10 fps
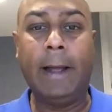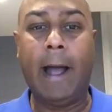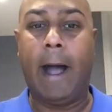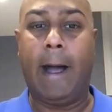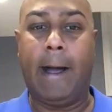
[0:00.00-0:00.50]

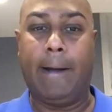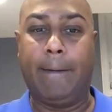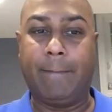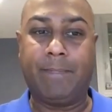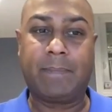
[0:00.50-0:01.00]

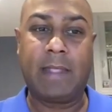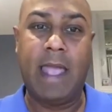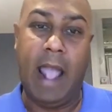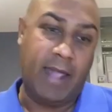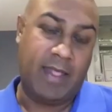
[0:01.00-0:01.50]
And
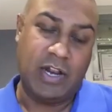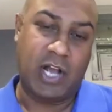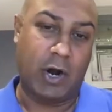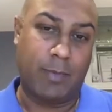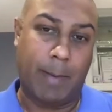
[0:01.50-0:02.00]
then you
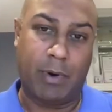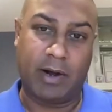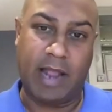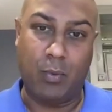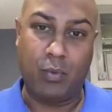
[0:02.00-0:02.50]
got to remember,
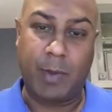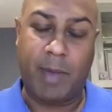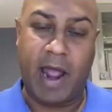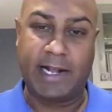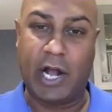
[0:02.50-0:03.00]
again,
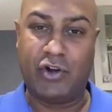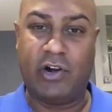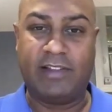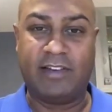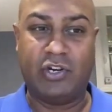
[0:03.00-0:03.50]
depending on your
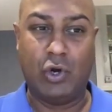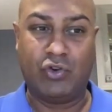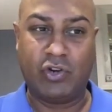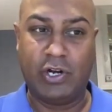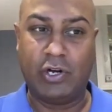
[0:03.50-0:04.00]

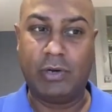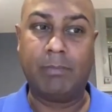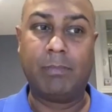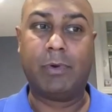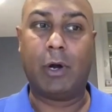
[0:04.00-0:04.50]
institution,
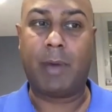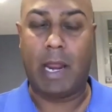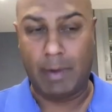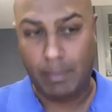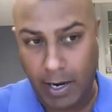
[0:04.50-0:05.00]
your
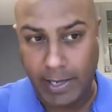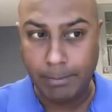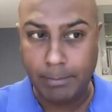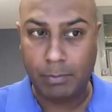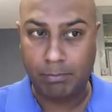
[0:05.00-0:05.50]
payment might
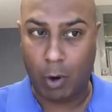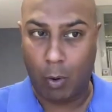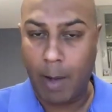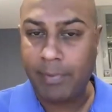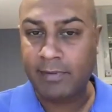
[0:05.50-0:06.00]
go
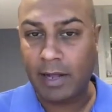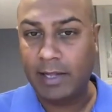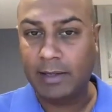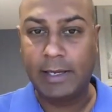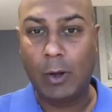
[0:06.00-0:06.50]
up
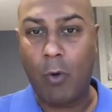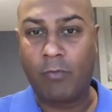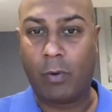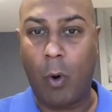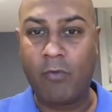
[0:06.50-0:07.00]
slightly
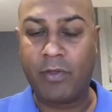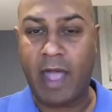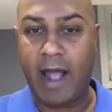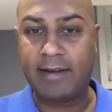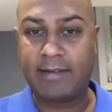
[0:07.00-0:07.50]
over
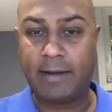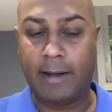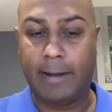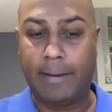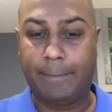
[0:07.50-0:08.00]
that
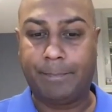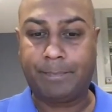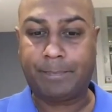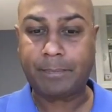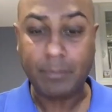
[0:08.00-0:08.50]

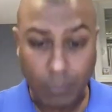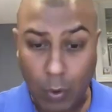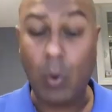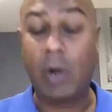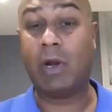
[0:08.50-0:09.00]

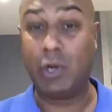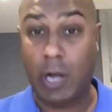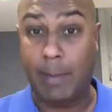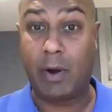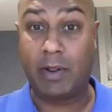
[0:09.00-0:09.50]
when you
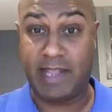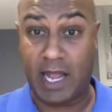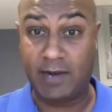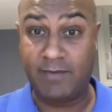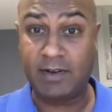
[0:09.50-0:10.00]
come out at the
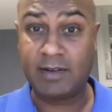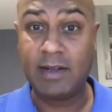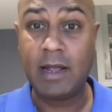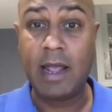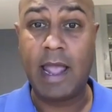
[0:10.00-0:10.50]
end of it.
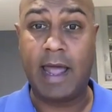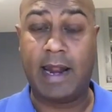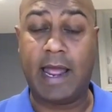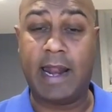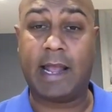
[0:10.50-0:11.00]

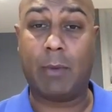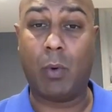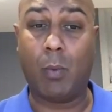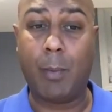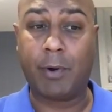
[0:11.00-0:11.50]
And again,
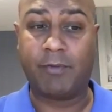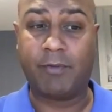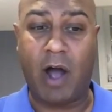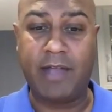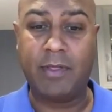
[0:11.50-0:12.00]
we'll
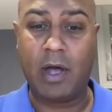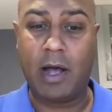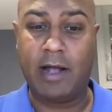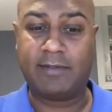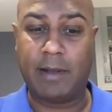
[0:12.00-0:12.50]
provide
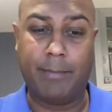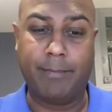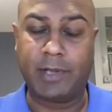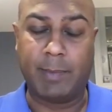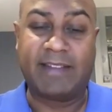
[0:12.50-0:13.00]
some
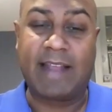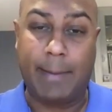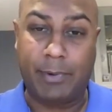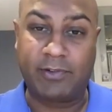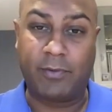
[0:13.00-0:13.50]

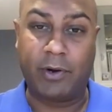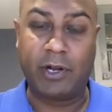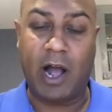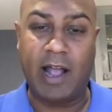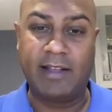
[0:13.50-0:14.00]
examples for you
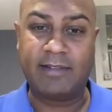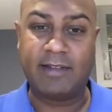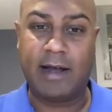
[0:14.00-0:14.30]
guys